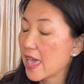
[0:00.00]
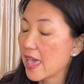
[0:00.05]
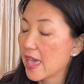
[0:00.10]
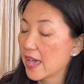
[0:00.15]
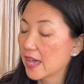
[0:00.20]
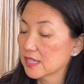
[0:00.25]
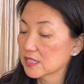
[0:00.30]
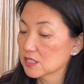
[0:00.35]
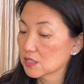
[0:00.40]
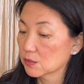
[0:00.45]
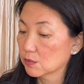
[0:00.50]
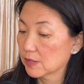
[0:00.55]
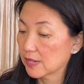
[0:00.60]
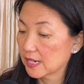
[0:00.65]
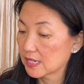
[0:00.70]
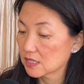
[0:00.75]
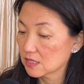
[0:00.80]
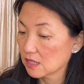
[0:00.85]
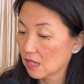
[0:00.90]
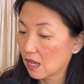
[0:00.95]
And so what
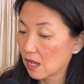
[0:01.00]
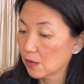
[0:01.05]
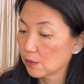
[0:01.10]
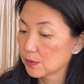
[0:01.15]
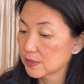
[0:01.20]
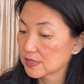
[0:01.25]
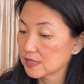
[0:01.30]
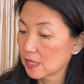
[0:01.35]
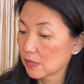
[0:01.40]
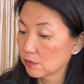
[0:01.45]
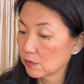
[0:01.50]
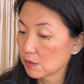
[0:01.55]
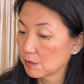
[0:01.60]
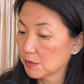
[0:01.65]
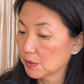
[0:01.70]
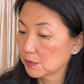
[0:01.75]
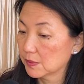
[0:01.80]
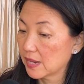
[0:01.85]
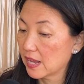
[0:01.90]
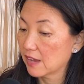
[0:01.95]
I saw was that
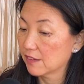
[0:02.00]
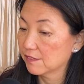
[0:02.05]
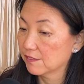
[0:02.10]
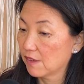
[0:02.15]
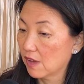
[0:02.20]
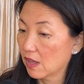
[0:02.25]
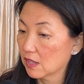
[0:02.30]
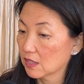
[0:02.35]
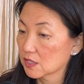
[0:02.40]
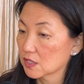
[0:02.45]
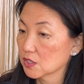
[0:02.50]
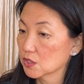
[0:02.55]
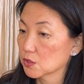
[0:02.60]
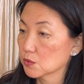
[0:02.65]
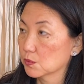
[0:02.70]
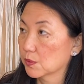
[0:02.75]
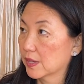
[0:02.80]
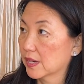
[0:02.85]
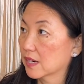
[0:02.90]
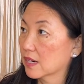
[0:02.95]
women would have
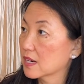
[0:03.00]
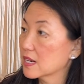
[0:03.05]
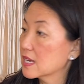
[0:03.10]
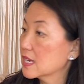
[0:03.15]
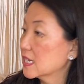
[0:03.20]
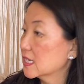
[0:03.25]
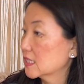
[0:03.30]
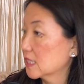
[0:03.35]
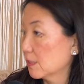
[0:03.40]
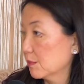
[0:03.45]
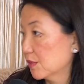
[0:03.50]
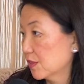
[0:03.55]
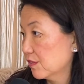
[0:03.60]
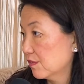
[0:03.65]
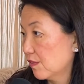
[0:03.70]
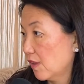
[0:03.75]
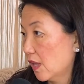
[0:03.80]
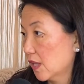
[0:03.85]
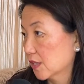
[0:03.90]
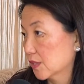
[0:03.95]
follicles where some of the
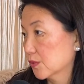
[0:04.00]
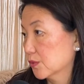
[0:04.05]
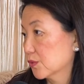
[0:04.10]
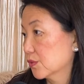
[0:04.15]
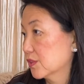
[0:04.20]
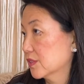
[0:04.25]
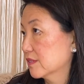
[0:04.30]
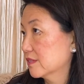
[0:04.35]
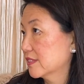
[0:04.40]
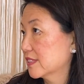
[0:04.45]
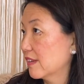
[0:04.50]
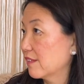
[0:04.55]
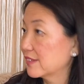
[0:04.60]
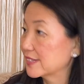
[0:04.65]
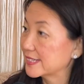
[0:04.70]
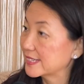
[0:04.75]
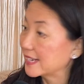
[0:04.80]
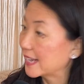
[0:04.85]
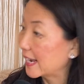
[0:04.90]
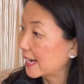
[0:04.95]
follicles were
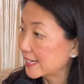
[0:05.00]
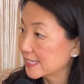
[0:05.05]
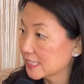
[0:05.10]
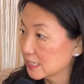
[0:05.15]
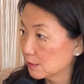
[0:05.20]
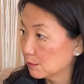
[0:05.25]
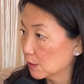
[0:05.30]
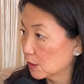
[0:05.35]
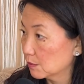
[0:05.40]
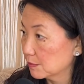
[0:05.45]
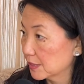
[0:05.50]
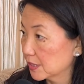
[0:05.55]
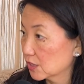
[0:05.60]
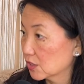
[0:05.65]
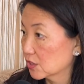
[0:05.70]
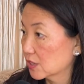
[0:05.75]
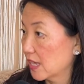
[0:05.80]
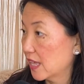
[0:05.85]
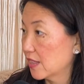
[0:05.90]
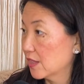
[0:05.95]
17, 18
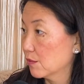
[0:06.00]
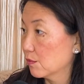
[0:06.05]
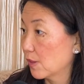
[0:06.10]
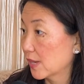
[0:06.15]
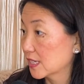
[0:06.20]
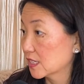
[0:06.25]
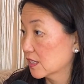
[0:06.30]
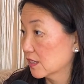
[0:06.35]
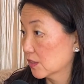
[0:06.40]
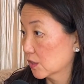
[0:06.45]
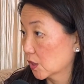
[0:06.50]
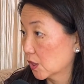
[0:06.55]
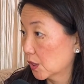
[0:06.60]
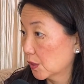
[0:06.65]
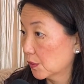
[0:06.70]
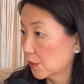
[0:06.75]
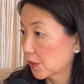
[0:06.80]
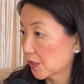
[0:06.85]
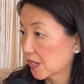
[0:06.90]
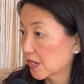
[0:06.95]
millimeters and the rest of the
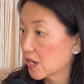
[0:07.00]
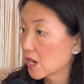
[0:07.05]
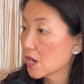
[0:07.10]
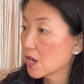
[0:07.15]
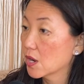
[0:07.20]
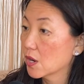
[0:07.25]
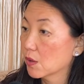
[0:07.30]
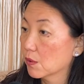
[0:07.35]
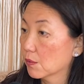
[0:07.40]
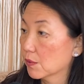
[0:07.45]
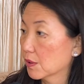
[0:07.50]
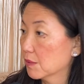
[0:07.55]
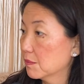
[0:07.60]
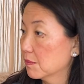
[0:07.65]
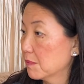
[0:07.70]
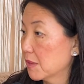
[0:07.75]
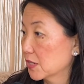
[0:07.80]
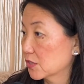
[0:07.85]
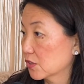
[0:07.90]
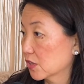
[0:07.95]
cohort were
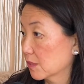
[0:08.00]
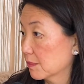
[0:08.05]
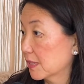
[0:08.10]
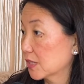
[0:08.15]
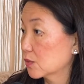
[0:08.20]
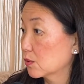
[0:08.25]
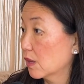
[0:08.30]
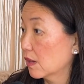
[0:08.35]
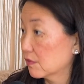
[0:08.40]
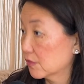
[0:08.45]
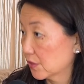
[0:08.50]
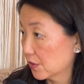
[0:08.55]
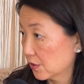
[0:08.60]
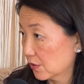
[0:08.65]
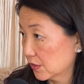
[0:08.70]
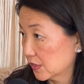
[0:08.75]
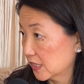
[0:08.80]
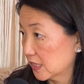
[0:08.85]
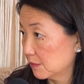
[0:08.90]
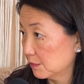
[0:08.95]
measuring about 12 to
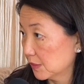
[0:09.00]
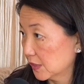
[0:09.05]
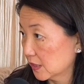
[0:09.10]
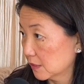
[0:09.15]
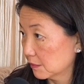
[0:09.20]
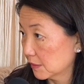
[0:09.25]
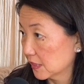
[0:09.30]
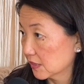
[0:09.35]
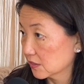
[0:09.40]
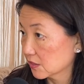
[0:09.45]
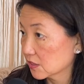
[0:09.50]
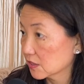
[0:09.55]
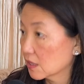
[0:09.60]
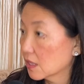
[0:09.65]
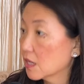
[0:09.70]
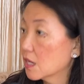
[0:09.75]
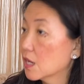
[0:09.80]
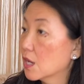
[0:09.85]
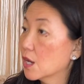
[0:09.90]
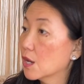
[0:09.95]
13 millimeters.
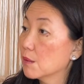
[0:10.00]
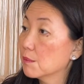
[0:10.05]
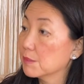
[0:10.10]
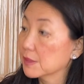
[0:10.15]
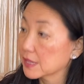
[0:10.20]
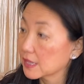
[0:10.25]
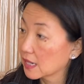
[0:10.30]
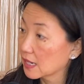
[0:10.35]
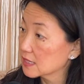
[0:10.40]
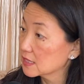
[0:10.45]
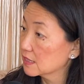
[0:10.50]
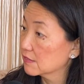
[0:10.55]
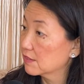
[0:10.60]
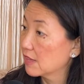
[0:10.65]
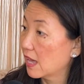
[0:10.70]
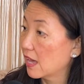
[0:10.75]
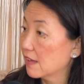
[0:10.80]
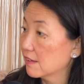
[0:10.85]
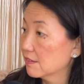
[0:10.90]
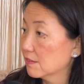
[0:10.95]
Because of
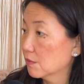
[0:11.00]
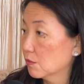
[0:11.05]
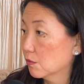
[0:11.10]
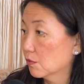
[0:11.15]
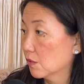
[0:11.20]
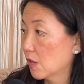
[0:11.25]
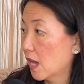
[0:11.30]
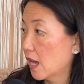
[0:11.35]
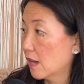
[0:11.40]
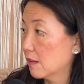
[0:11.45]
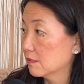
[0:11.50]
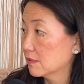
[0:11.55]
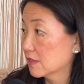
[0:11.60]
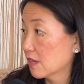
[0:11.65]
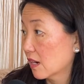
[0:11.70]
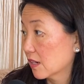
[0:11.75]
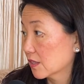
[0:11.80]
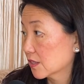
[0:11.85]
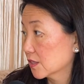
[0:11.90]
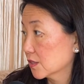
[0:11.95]
that,
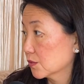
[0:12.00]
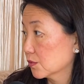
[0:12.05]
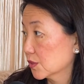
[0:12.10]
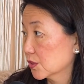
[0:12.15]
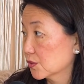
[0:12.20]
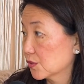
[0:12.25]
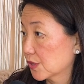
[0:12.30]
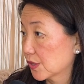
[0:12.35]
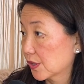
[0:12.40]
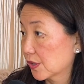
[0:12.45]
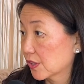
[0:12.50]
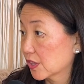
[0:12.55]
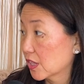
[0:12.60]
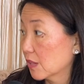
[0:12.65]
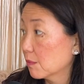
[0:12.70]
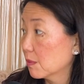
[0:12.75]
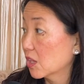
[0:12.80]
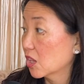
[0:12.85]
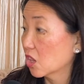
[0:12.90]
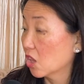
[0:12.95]
doctors were triggering
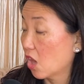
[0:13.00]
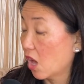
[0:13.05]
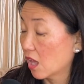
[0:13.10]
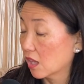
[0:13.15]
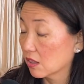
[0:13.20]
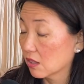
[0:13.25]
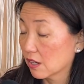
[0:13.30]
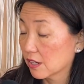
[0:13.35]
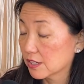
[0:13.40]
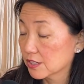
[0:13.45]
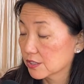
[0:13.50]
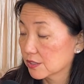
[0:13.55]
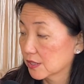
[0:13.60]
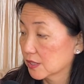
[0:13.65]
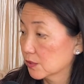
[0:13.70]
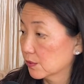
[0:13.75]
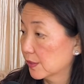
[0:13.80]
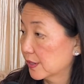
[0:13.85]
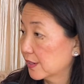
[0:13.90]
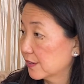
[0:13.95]
them a lot larger
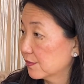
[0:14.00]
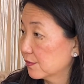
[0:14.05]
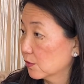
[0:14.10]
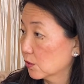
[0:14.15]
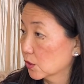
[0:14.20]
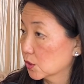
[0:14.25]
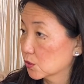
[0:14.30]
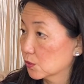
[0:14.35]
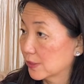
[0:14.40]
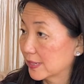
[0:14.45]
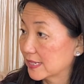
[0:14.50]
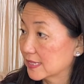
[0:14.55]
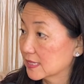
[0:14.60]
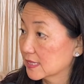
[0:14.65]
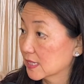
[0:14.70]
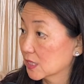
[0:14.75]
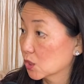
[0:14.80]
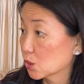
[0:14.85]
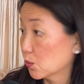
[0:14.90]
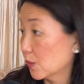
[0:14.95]
at 24,
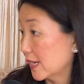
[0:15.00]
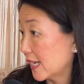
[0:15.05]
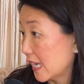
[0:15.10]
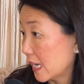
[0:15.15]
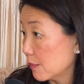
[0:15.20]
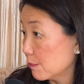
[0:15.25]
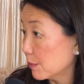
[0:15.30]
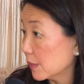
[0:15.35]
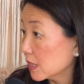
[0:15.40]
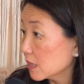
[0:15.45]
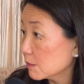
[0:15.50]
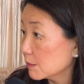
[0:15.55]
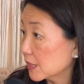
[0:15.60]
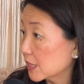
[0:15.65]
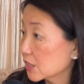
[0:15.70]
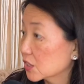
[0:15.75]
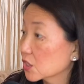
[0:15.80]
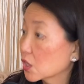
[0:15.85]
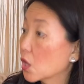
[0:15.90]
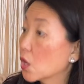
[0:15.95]
26, 28
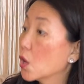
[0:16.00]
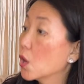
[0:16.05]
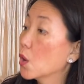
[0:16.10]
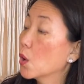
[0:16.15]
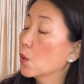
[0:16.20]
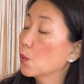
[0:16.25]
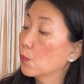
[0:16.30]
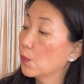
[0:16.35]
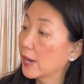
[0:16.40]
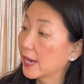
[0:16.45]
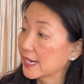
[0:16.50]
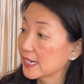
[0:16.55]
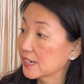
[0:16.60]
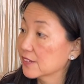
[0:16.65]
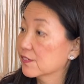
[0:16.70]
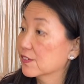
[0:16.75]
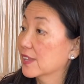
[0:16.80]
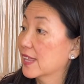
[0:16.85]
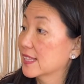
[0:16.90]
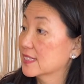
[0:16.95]
millimeters,
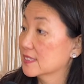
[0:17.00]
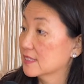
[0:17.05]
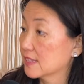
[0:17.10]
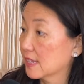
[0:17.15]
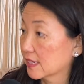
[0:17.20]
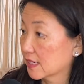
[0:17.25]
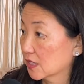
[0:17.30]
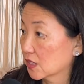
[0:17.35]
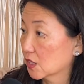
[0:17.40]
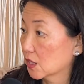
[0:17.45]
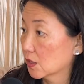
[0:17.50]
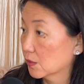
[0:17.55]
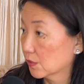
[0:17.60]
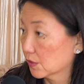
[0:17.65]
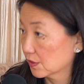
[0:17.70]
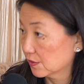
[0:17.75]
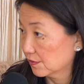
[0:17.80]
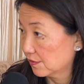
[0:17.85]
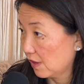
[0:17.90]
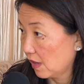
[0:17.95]
waiting for that second
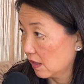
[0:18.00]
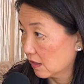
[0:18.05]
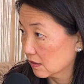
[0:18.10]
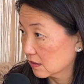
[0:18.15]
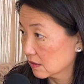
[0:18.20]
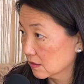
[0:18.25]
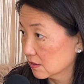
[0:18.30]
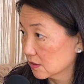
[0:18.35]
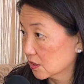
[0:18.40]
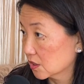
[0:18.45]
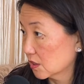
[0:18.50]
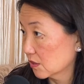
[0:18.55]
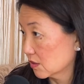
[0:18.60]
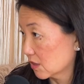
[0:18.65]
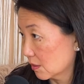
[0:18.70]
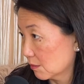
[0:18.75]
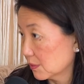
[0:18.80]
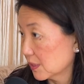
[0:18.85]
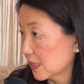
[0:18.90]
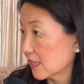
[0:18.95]
cohort of follicles. So
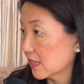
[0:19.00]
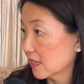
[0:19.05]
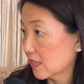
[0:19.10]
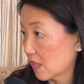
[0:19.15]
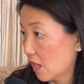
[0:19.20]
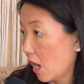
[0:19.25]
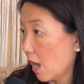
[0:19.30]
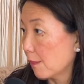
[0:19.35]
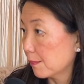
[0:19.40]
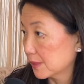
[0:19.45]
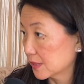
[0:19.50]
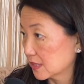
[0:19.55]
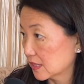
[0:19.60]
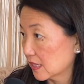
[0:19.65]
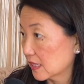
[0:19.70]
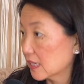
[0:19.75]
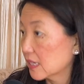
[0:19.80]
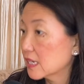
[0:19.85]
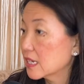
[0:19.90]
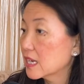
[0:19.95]
it's completely the
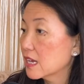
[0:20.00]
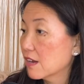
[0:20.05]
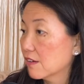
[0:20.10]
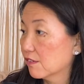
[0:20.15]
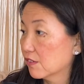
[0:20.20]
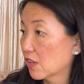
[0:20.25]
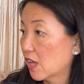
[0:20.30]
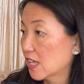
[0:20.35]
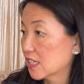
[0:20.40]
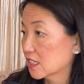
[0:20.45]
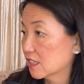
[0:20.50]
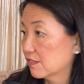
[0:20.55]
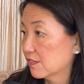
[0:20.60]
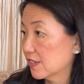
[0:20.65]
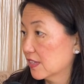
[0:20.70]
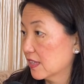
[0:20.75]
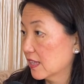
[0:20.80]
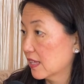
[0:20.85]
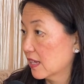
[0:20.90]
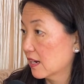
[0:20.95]
opposite
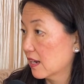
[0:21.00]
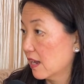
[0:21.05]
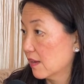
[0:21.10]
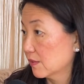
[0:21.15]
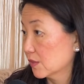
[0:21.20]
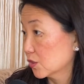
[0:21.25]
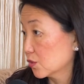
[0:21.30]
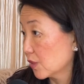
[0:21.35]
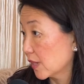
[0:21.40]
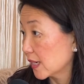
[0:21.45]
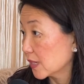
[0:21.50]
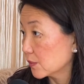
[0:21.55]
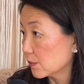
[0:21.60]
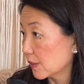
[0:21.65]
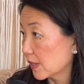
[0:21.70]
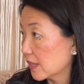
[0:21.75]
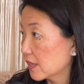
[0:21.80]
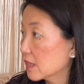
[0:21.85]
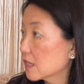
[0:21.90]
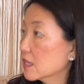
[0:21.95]
philosophy that I was trained
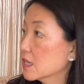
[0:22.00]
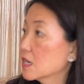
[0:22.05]
with.